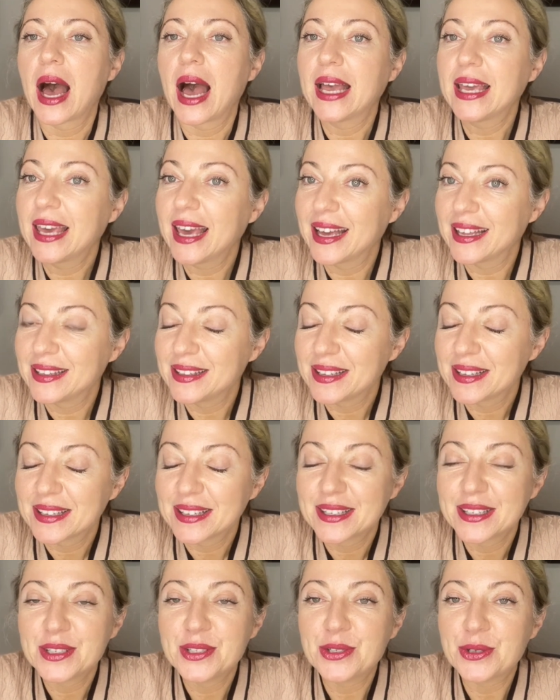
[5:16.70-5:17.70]
Again,
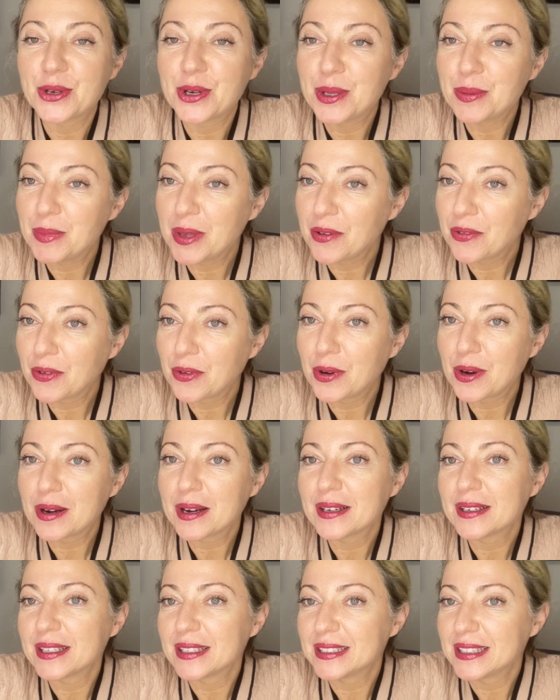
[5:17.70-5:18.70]
join me
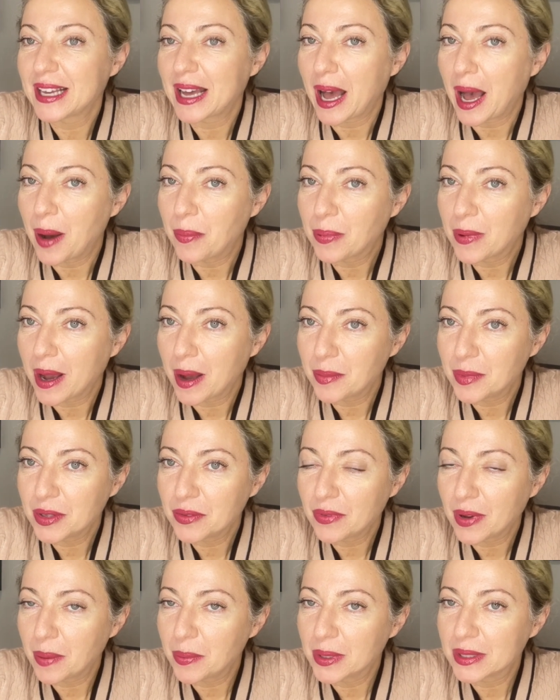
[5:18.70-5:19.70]
for the
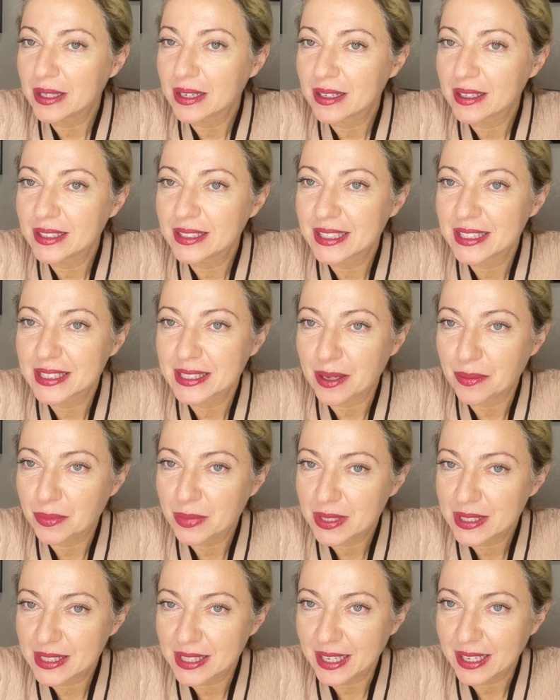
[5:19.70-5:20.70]
upcoming webinar on
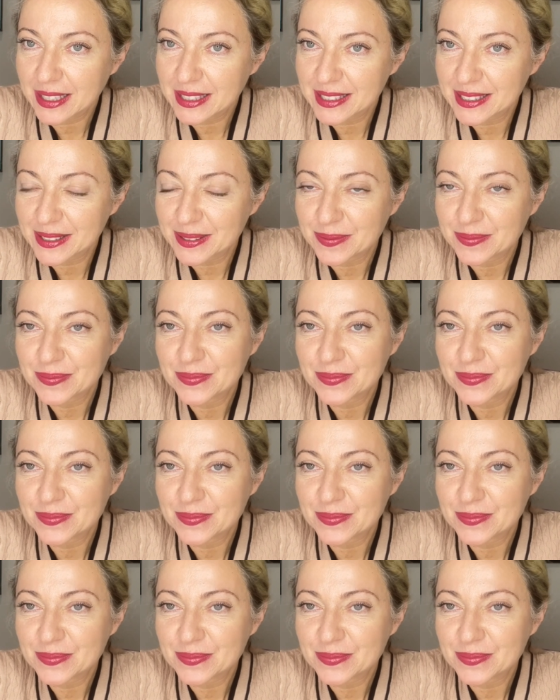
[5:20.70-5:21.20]
December 6th.